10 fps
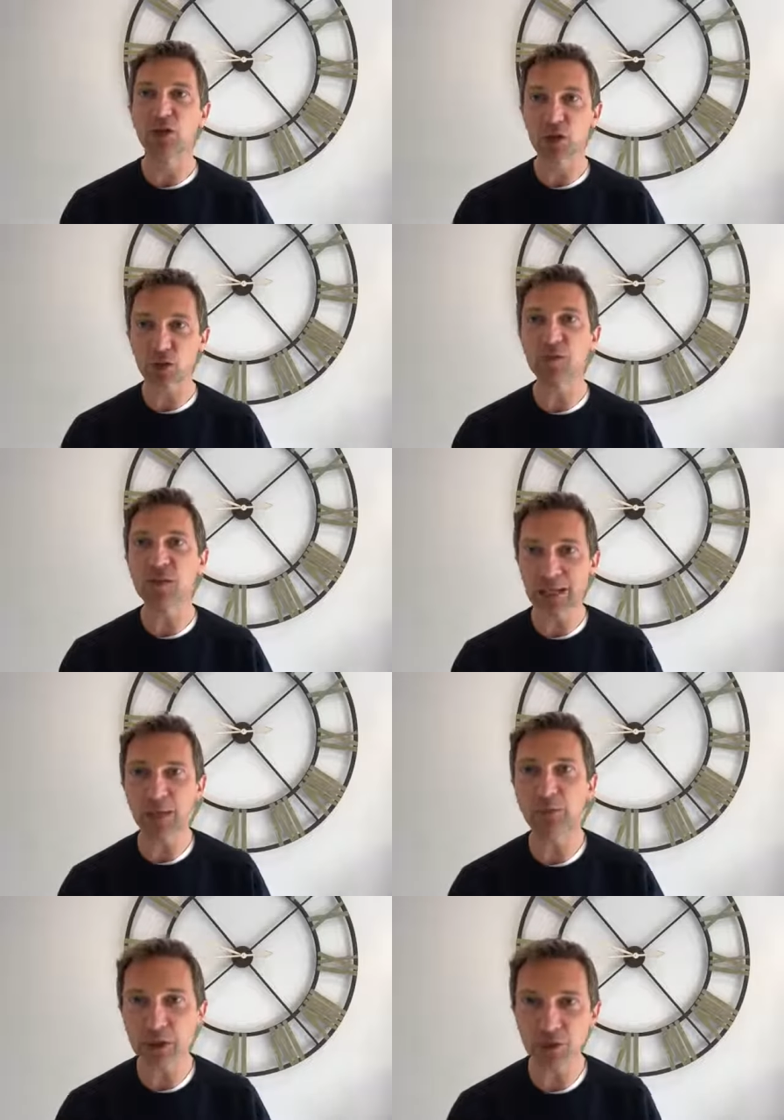to
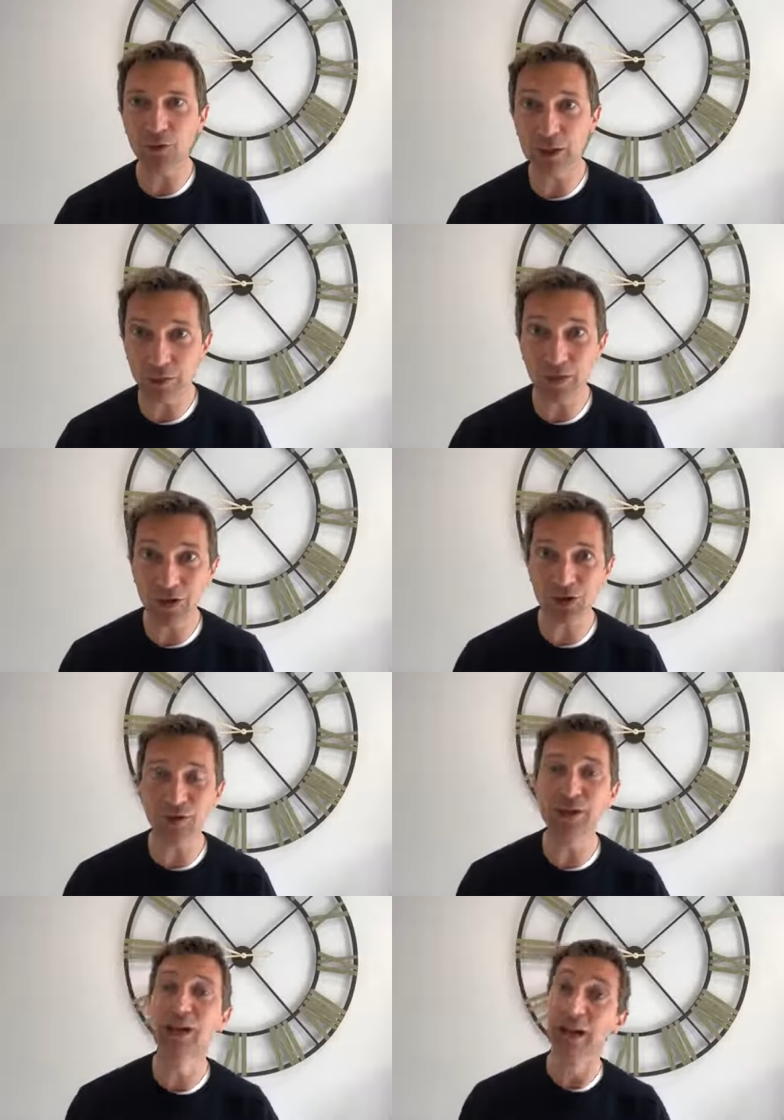celebrate the Greek
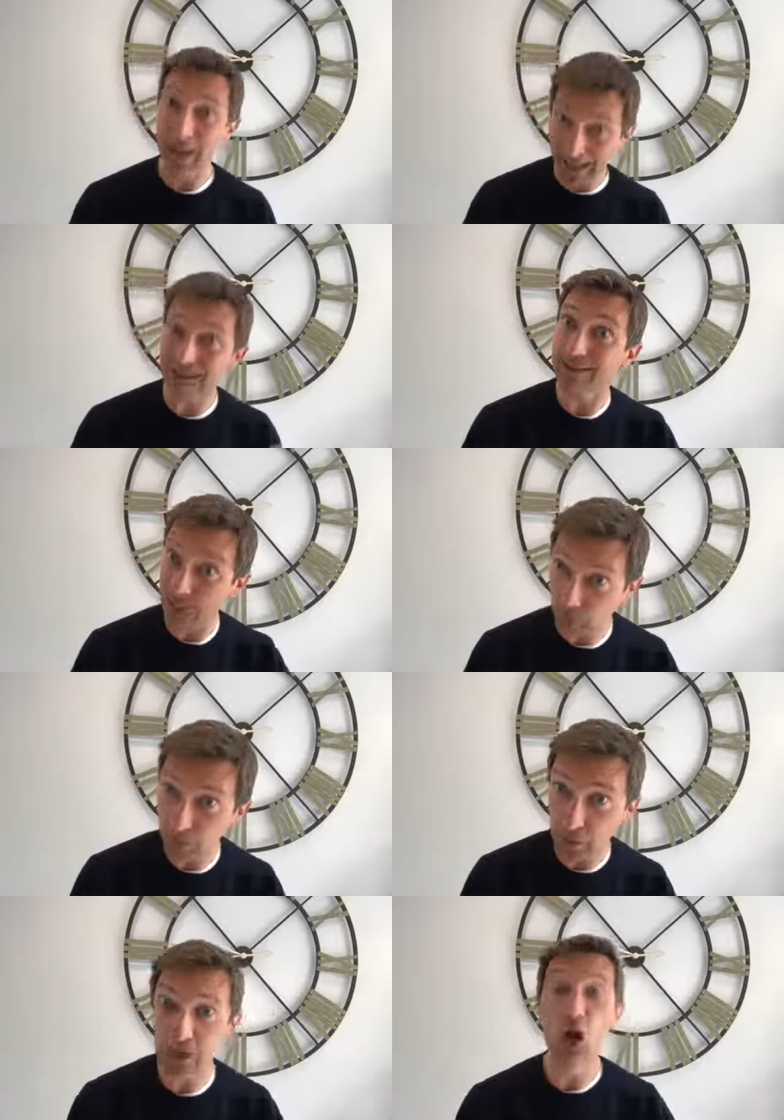victory at
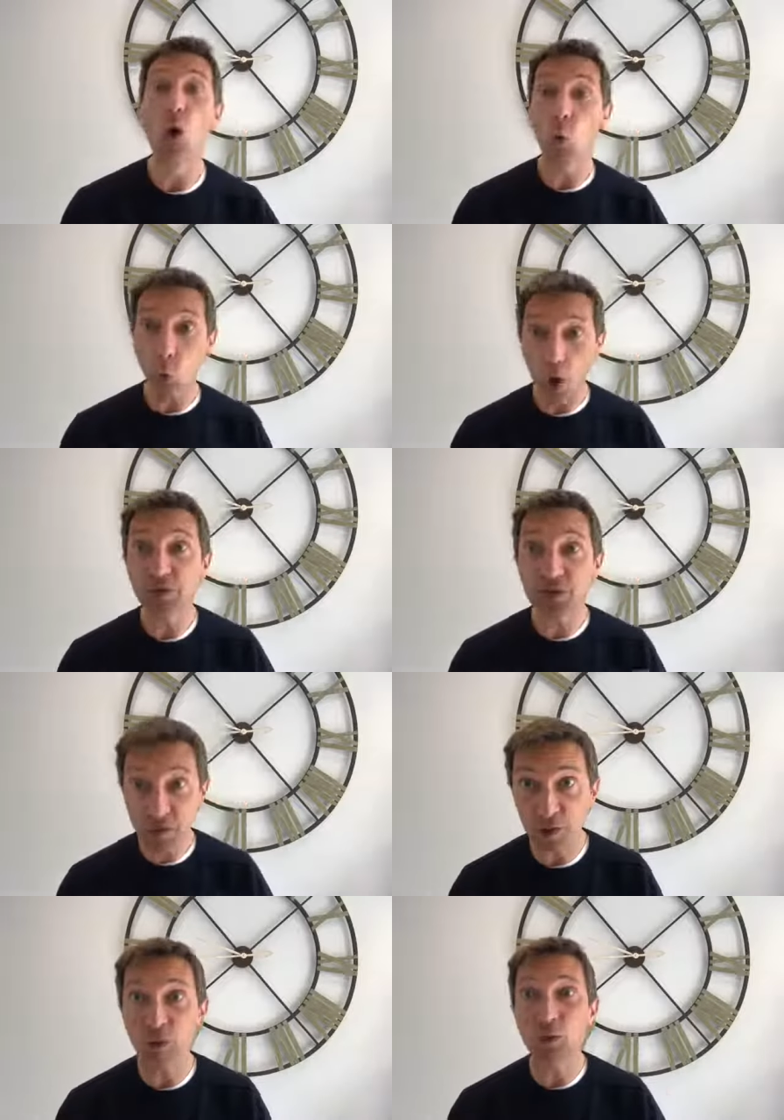Delphi was
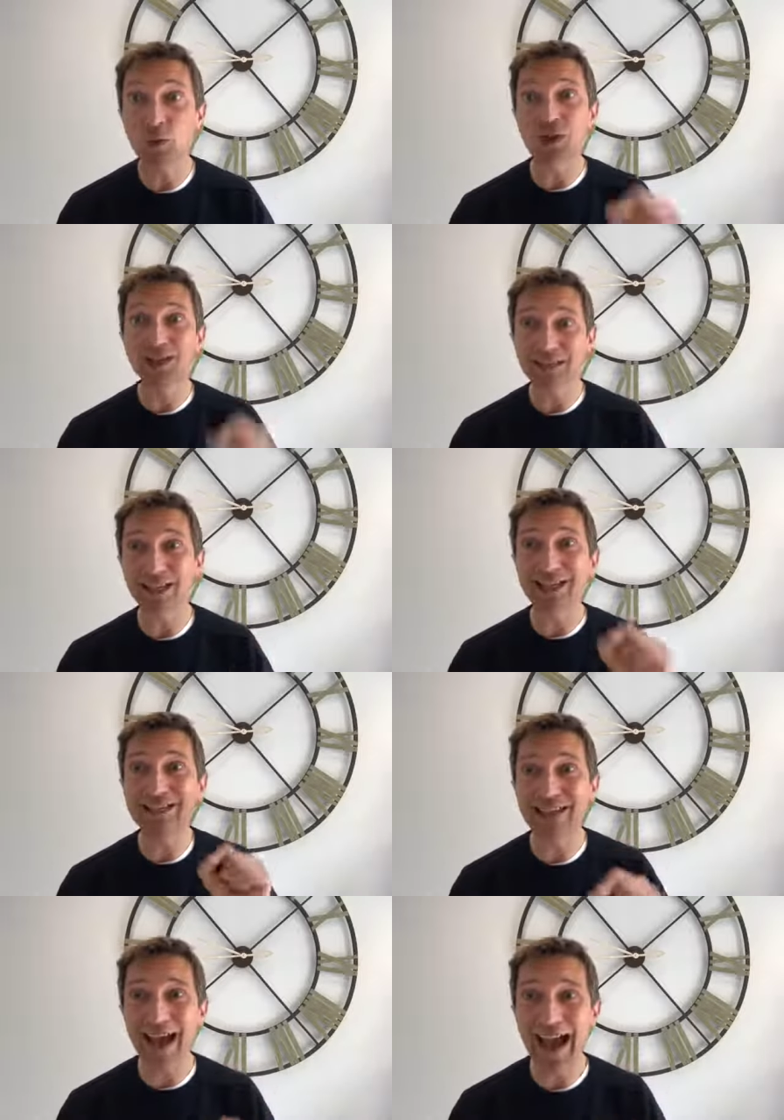to
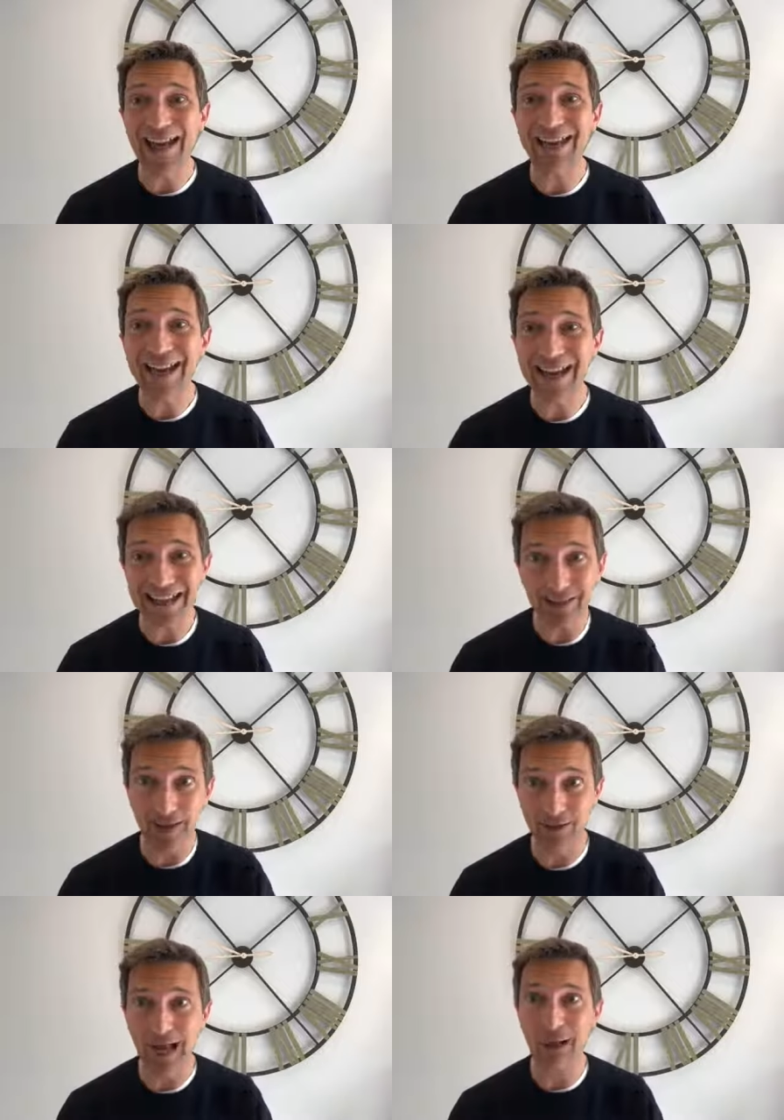Scillis and Hydna.